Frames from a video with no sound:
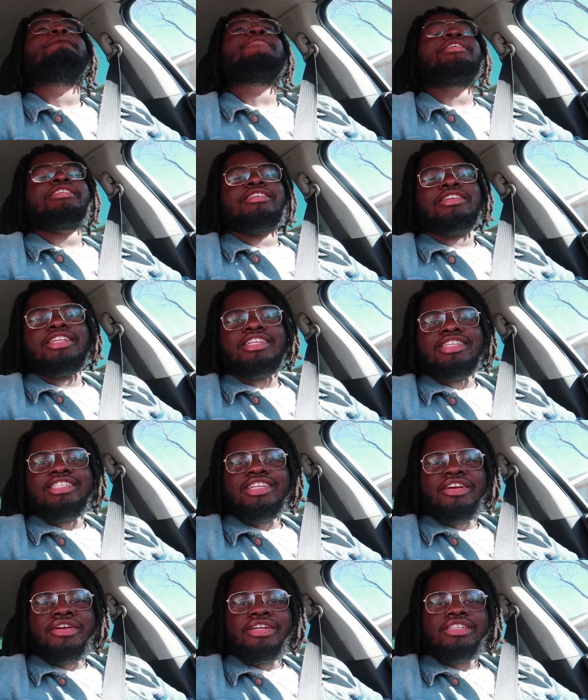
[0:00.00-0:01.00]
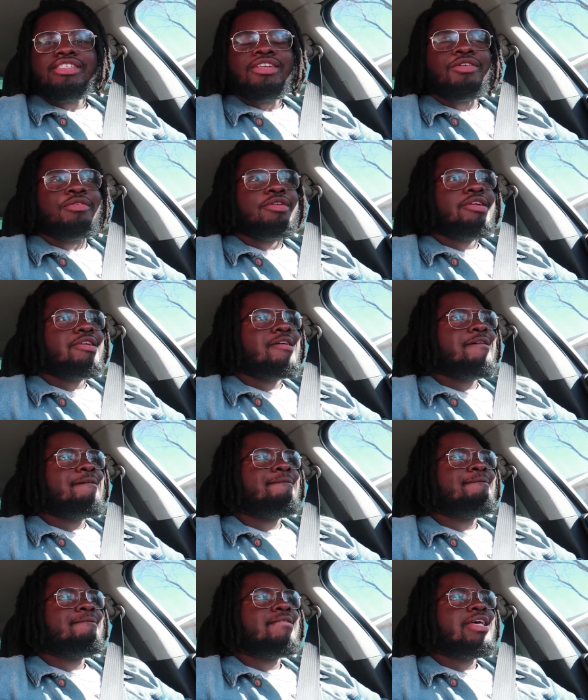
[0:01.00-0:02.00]
just on a little serious note, you
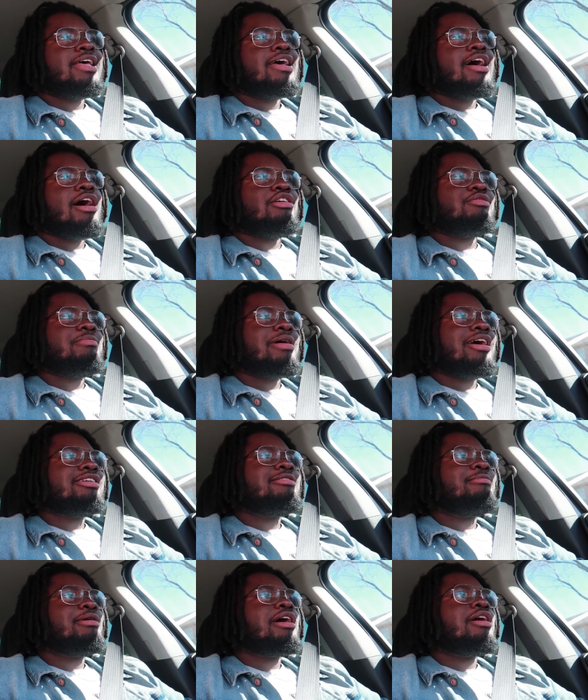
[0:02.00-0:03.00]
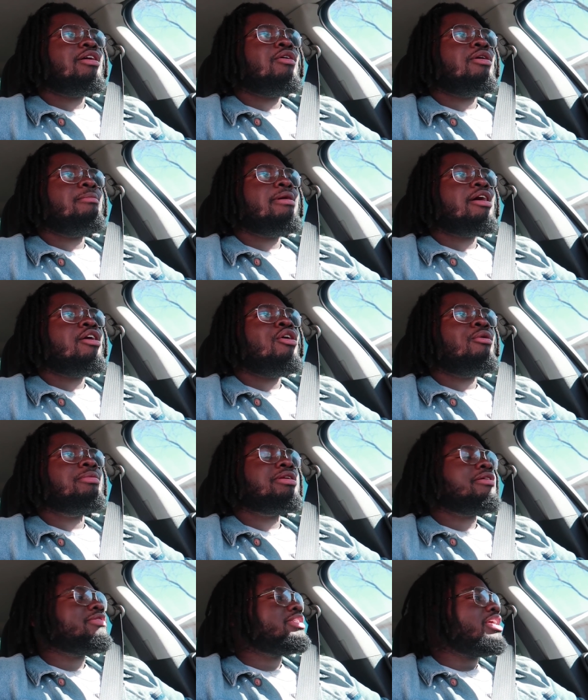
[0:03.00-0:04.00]
know. I was passing by going back home
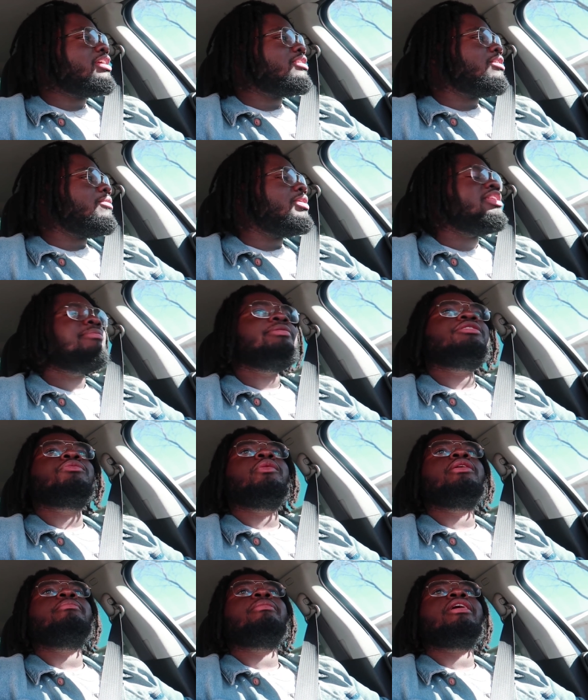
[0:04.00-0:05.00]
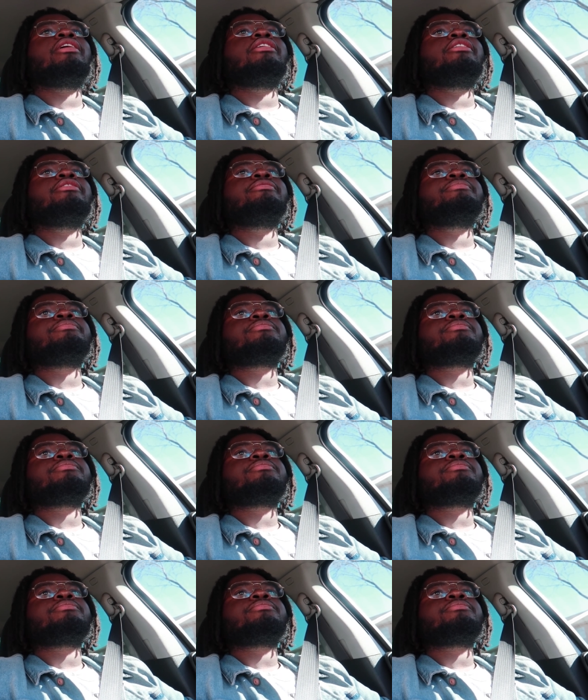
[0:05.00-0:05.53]
and I was like, you know what, let me swing by here.